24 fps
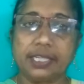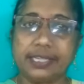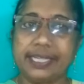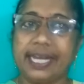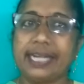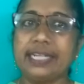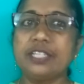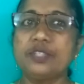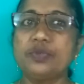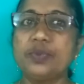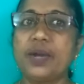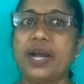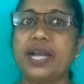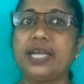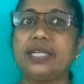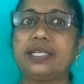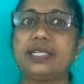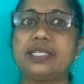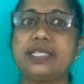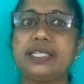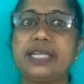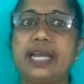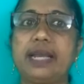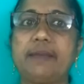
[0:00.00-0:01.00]
That is why
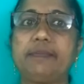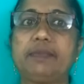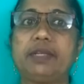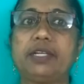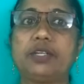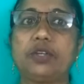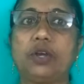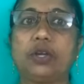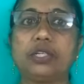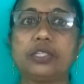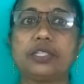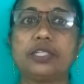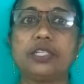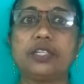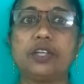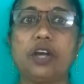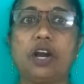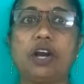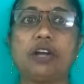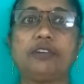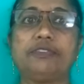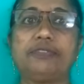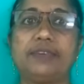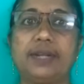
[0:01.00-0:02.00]
it is named the doctrine
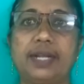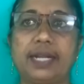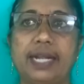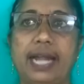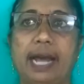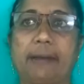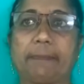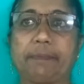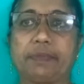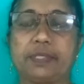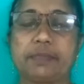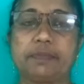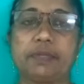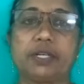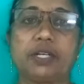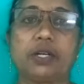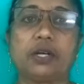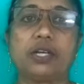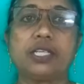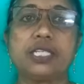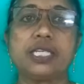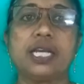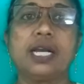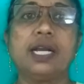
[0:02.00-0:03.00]
of lapse,
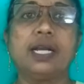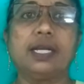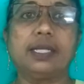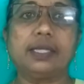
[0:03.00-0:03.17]
because